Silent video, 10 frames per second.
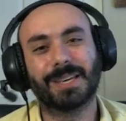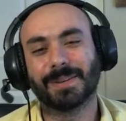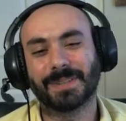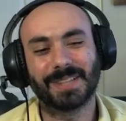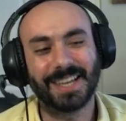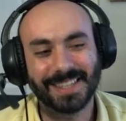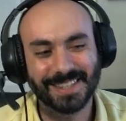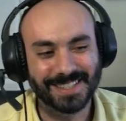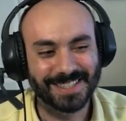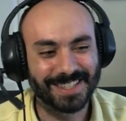If you like
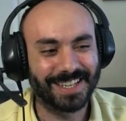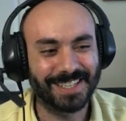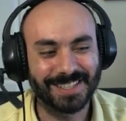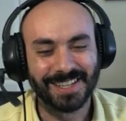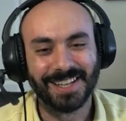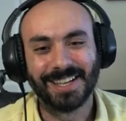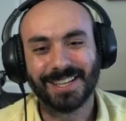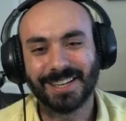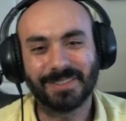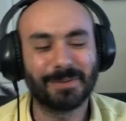this, like it.
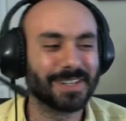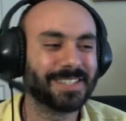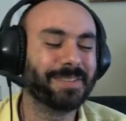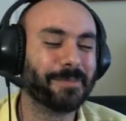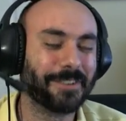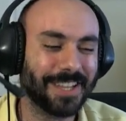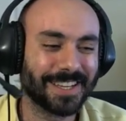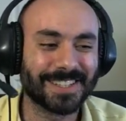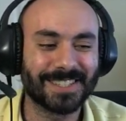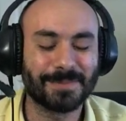If you want to see more
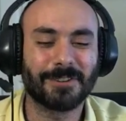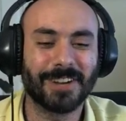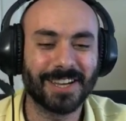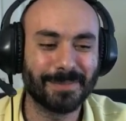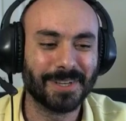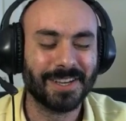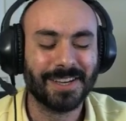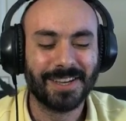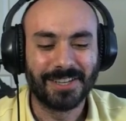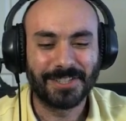like it, subscribe.
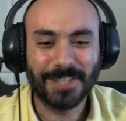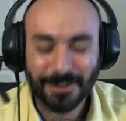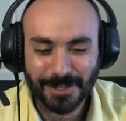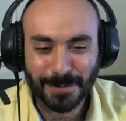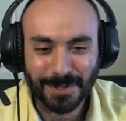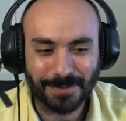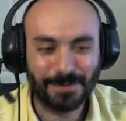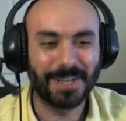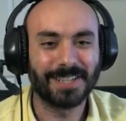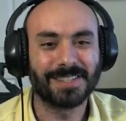Share this with your
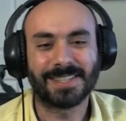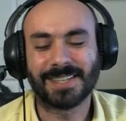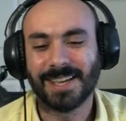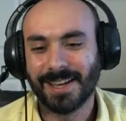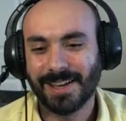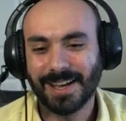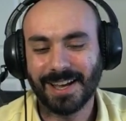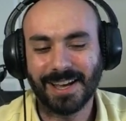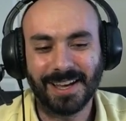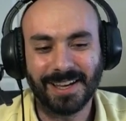friends.
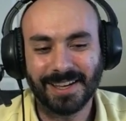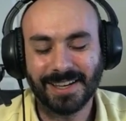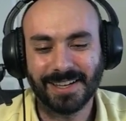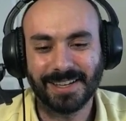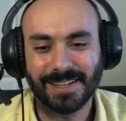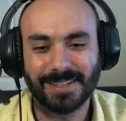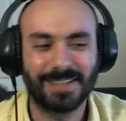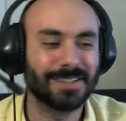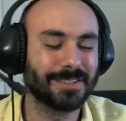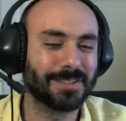And
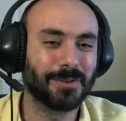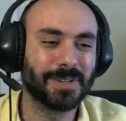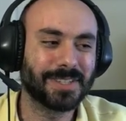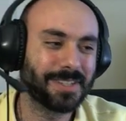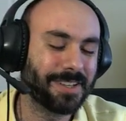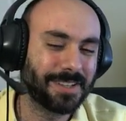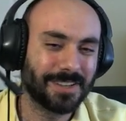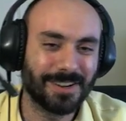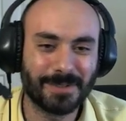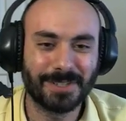as always,
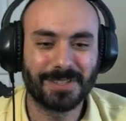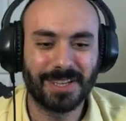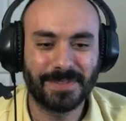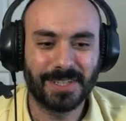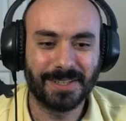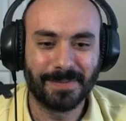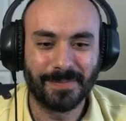Comertos loves you.